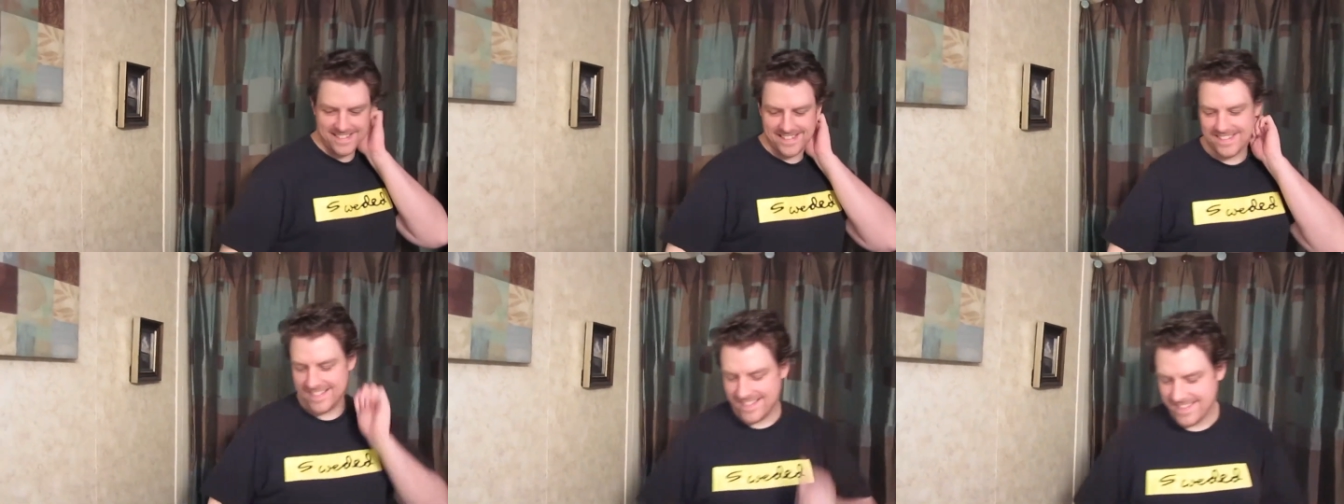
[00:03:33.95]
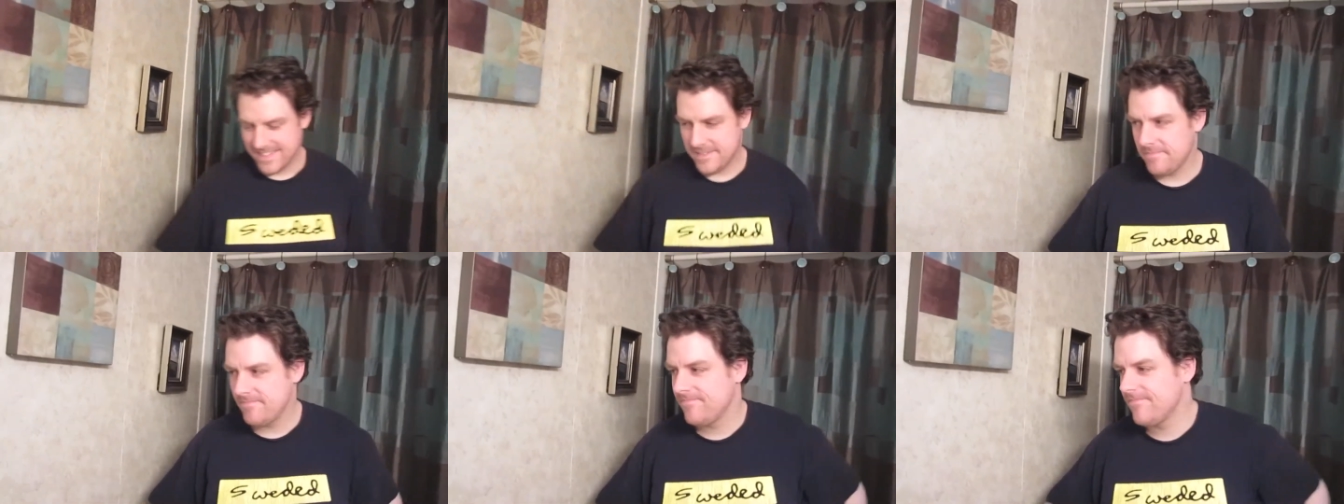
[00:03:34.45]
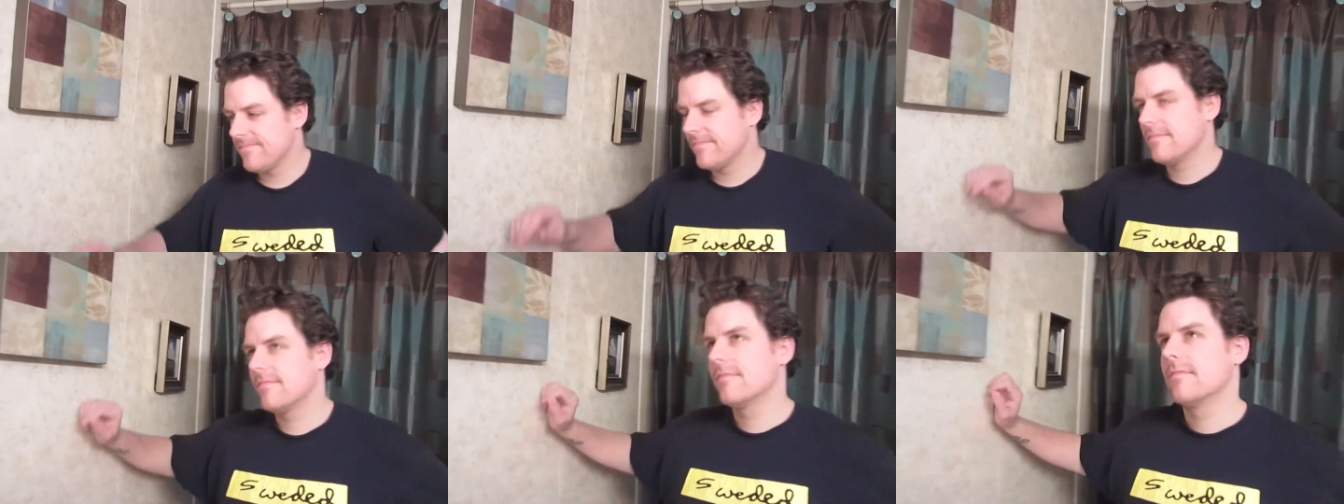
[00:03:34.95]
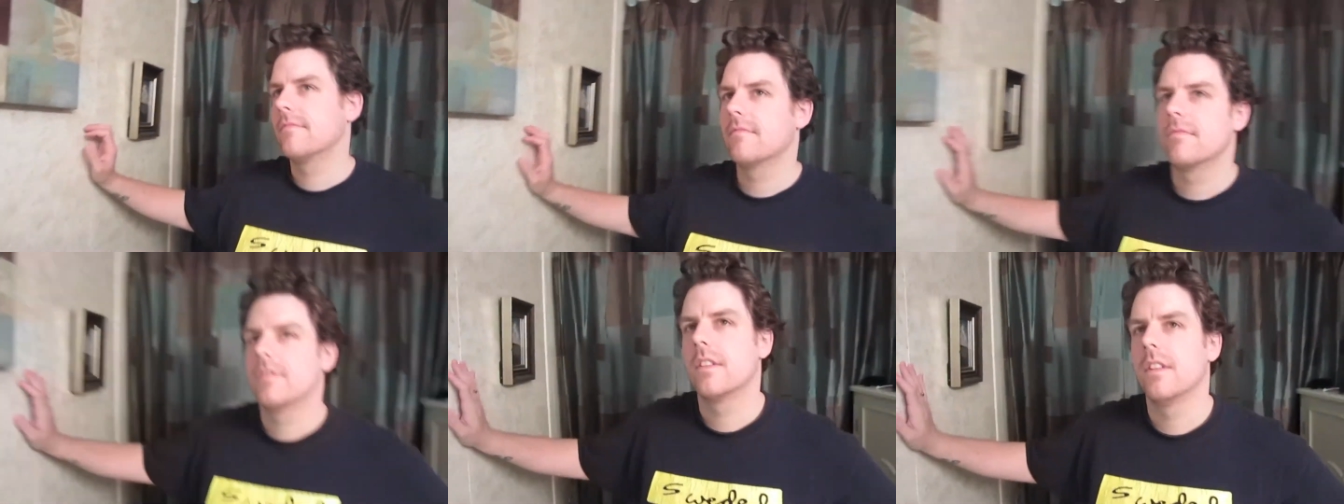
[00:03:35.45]
You easy to
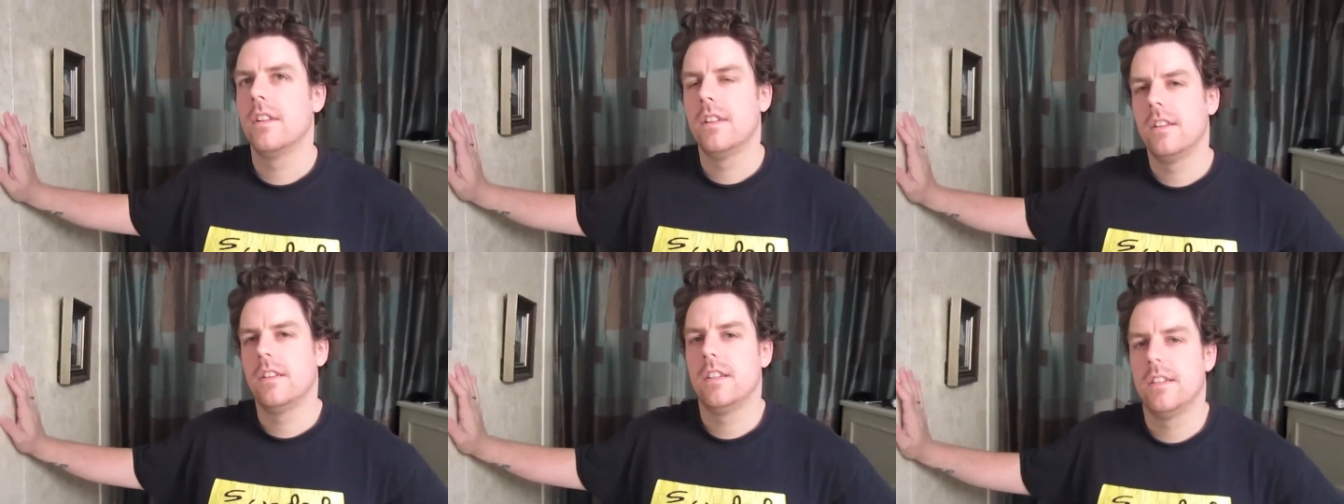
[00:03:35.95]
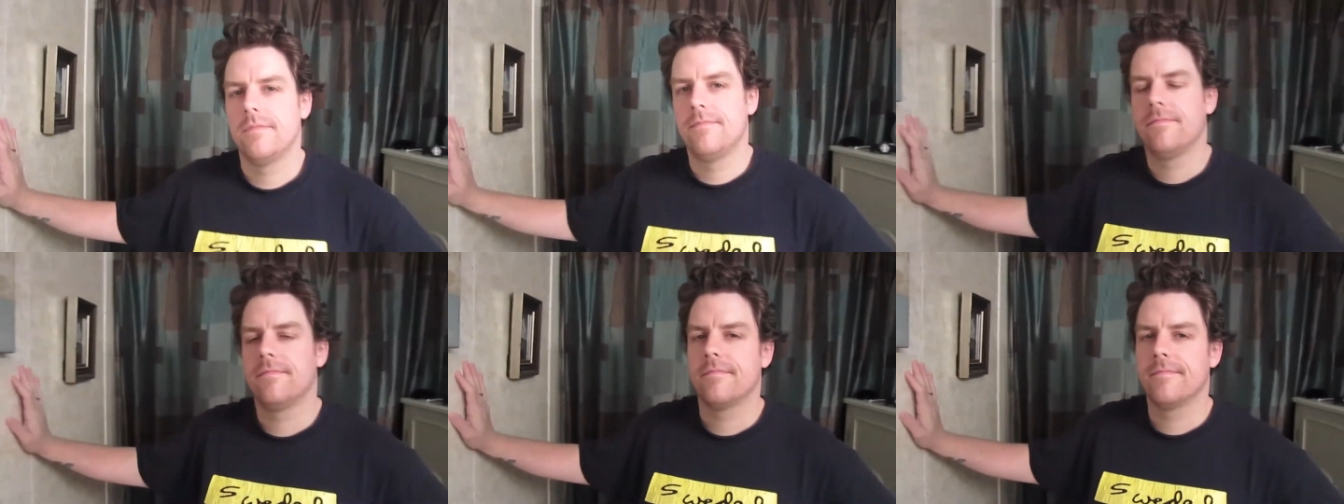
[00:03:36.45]
lose weight guy.